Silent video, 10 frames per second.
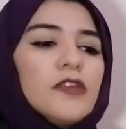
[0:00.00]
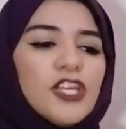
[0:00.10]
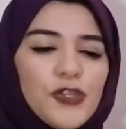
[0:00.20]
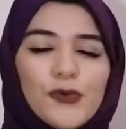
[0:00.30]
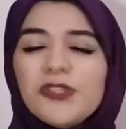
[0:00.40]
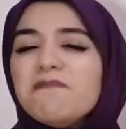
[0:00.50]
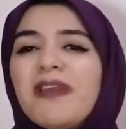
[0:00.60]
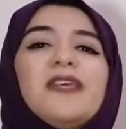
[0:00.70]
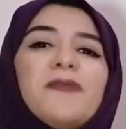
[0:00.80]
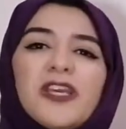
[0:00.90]
use
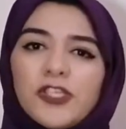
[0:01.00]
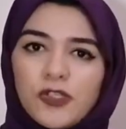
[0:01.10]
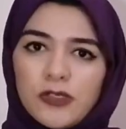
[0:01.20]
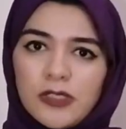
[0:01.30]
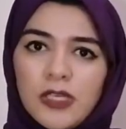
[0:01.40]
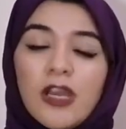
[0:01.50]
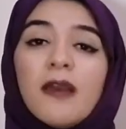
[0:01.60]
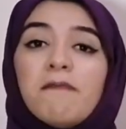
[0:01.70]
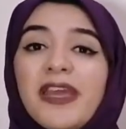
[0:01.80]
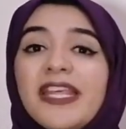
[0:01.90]
many pictures,
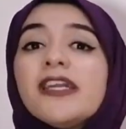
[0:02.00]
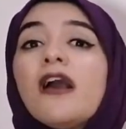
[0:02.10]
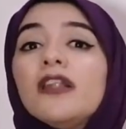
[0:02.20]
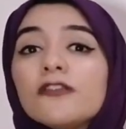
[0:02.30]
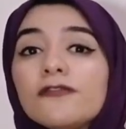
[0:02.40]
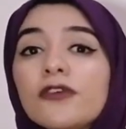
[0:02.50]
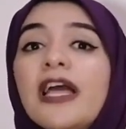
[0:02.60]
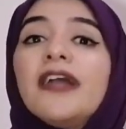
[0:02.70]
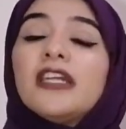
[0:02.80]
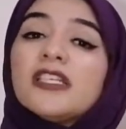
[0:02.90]
many colorful
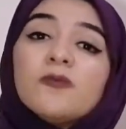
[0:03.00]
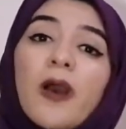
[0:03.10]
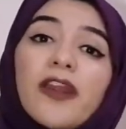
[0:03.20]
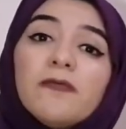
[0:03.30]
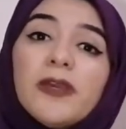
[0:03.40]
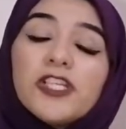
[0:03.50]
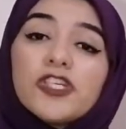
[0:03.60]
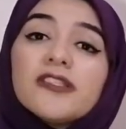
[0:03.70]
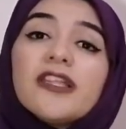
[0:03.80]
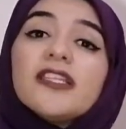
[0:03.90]
and inspiring
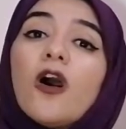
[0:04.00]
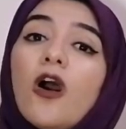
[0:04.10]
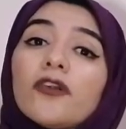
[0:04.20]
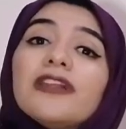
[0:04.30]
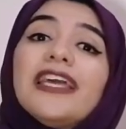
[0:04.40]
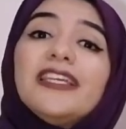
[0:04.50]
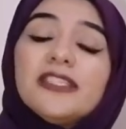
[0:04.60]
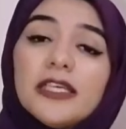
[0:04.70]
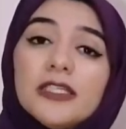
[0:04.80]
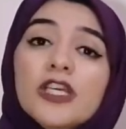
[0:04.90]
pictures that are
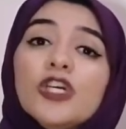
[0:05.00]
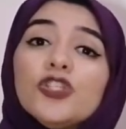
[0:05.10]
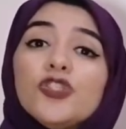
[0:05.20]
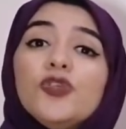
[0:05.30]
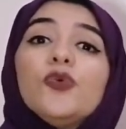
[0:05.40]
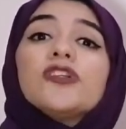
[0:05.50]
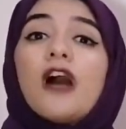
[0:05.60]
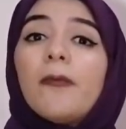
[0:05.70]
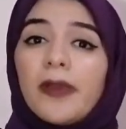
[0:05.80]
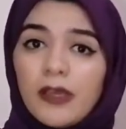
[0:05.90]
related to your
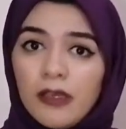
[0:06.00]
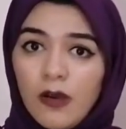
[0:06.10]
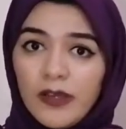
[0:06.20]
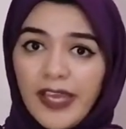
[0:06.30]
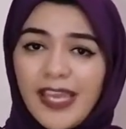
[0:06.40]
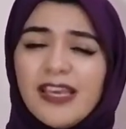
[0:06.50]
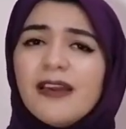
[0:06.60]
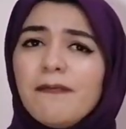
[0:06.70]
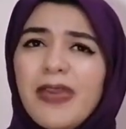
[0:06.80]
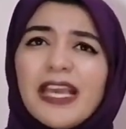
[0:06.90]
topic, okay?
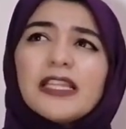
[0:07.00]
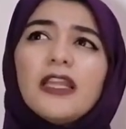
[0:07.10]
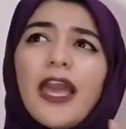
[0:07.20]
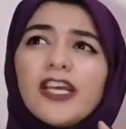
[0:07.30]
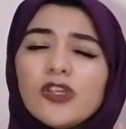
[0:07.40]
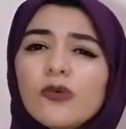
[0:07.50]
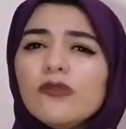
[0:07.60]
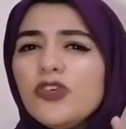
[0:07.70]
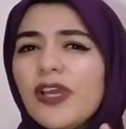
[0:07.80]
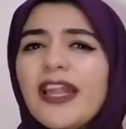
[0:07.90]
Make it like
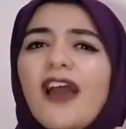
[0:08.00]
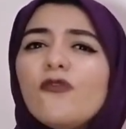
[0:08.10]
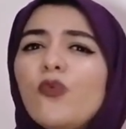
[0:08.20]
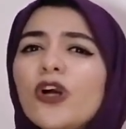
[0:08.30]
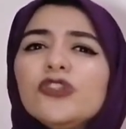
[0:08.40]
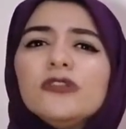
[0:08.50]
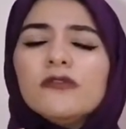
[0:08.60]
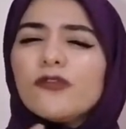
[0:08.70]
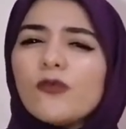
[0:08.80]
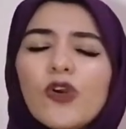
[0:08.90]
you can have one
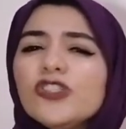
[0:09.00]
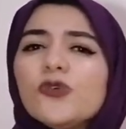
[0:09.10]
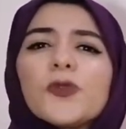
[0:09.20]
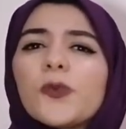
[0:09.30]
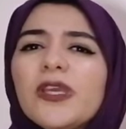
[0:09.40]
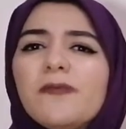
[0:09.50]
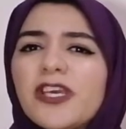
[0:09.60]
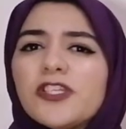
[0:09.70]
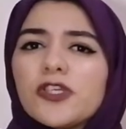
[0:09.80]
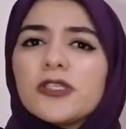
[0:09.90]
to three
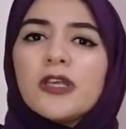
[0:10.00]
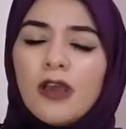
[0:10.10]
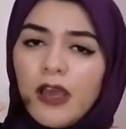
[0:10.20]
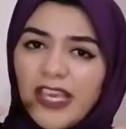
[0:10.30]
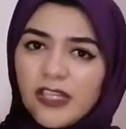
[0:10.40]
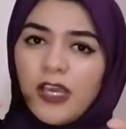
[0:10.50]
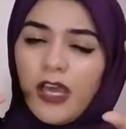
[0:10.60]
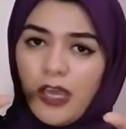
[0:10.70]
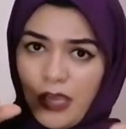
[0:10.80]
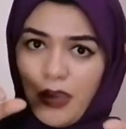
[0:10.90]
pictures in
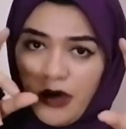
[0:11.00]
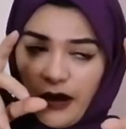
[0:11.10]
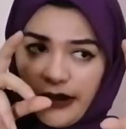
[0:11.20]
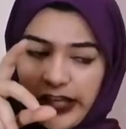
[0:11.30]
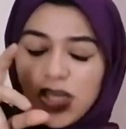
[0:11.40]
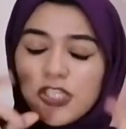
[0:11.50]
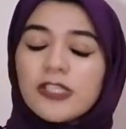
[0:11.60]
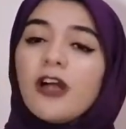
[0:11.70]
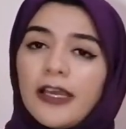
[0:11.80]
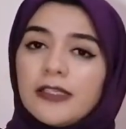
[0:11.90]
each
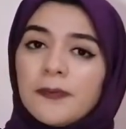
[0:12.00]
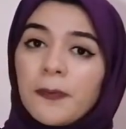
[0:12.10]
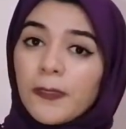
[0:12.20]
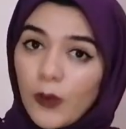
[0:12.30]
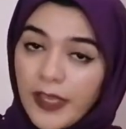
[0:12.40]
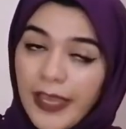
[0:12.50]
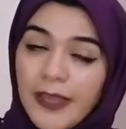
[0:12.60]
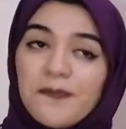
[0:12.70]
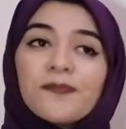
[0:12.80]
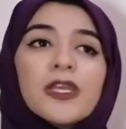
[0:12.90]
slide, okay?